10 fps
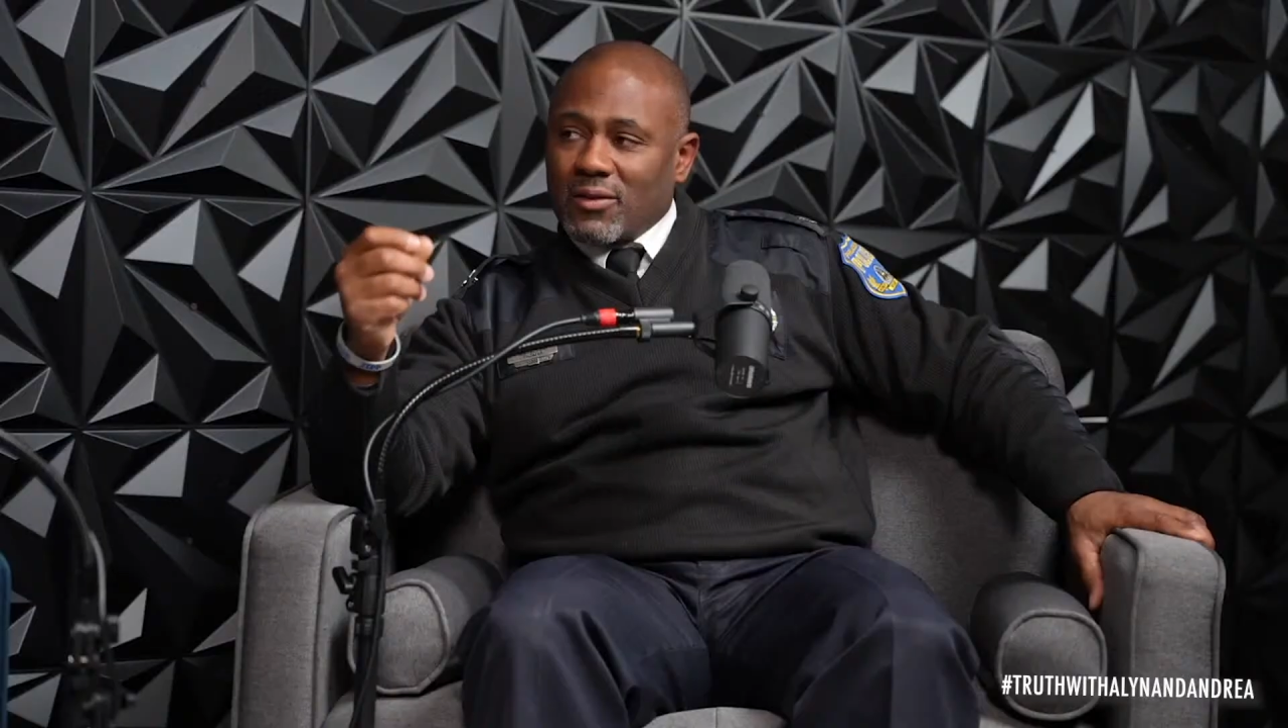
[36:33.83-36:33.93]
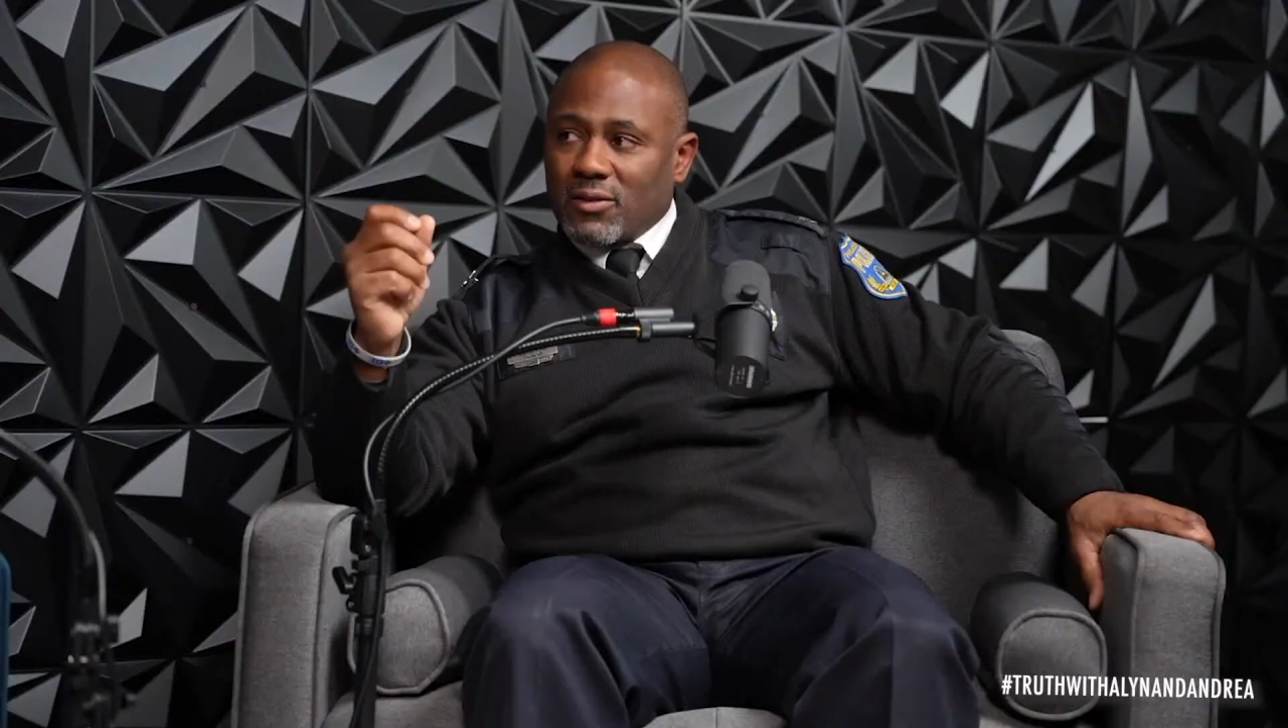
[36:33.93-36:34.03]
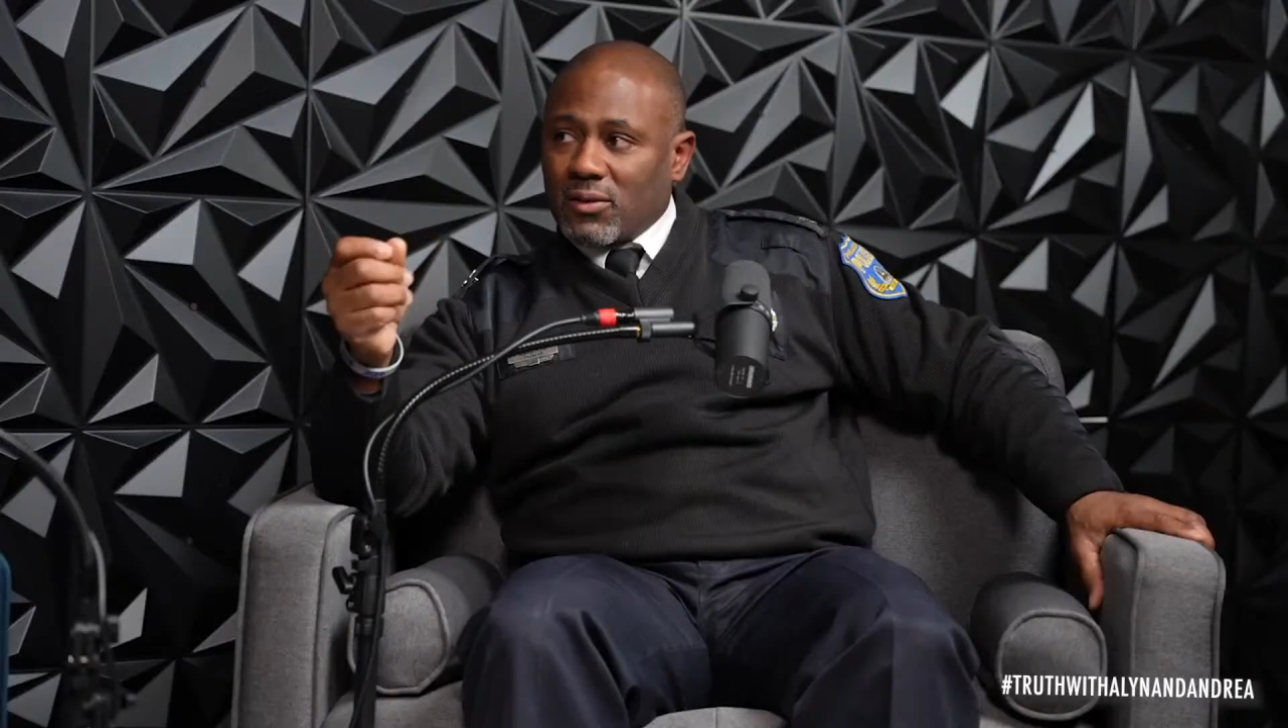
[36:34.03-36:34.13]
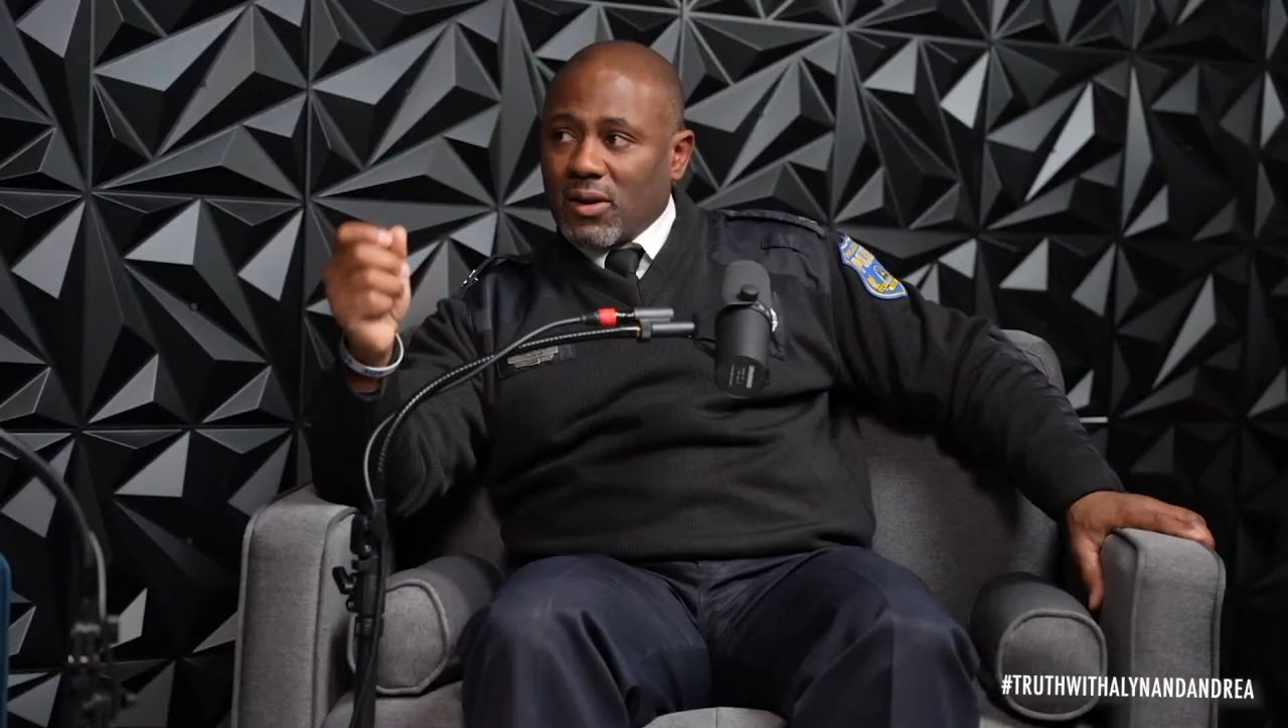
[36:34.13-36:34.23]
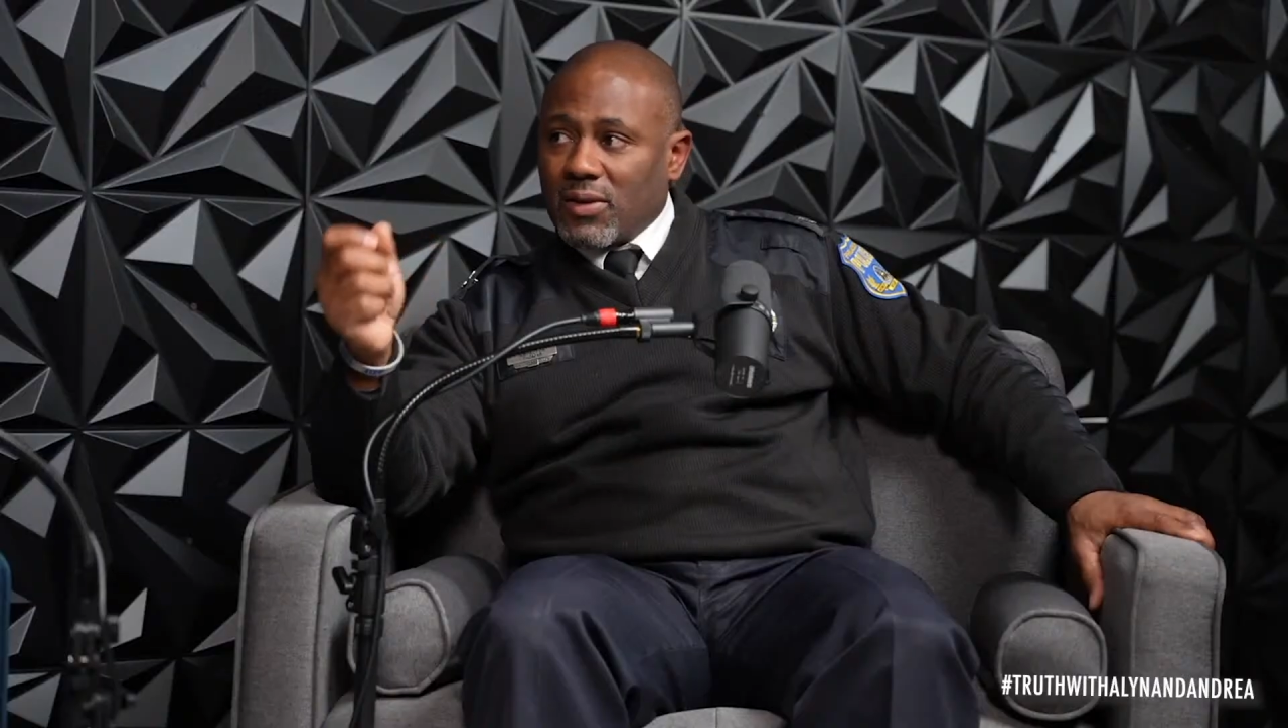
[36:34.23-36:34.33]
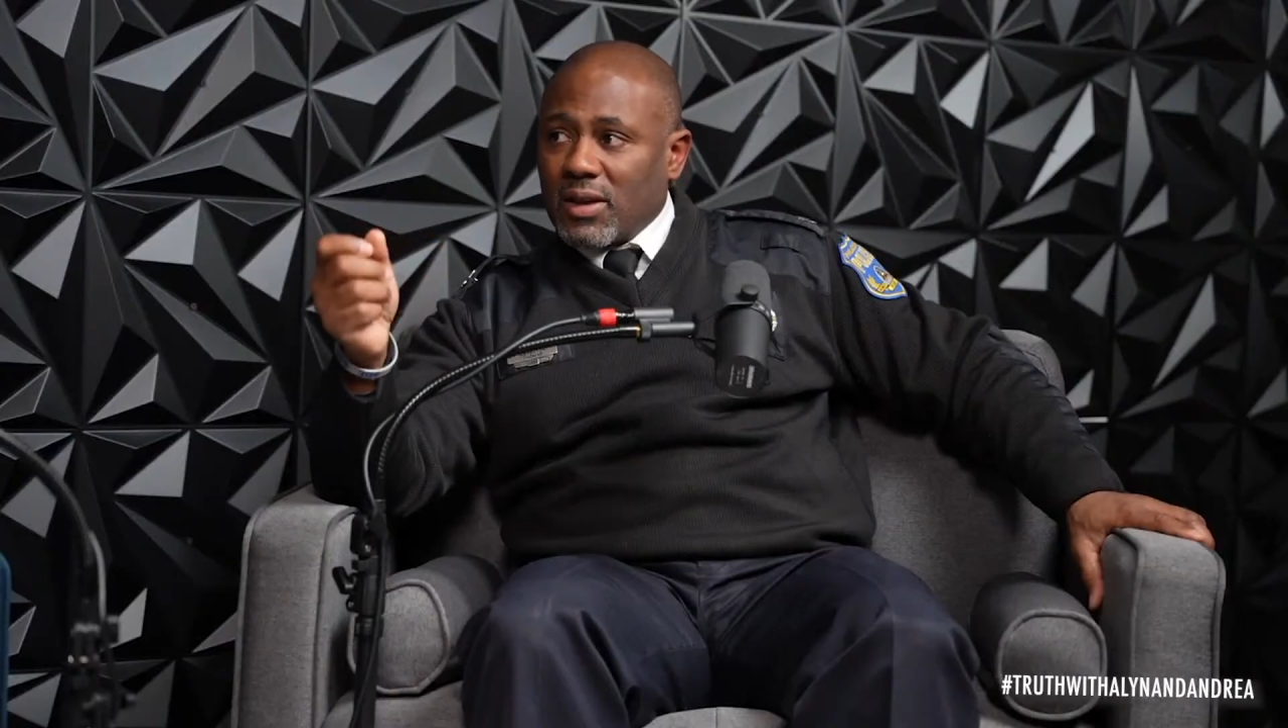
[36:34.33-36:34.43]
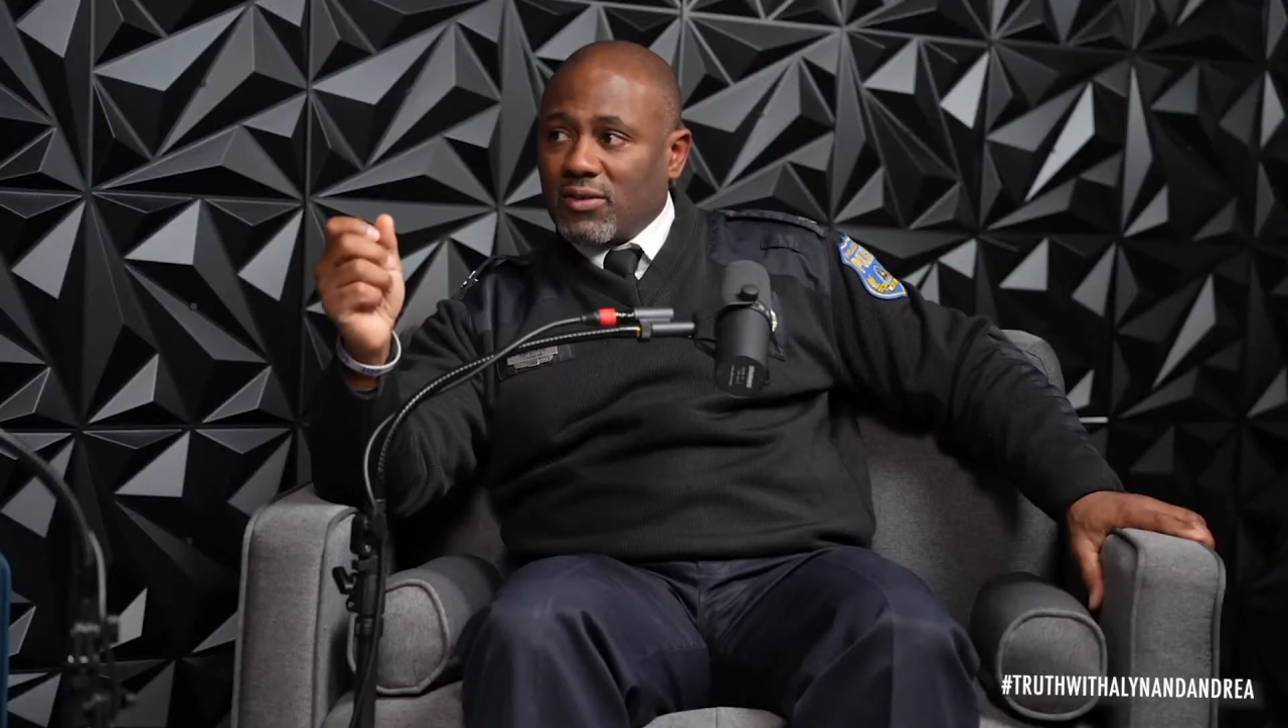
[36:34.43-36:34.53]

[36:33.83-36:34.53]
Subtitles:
is the stuff that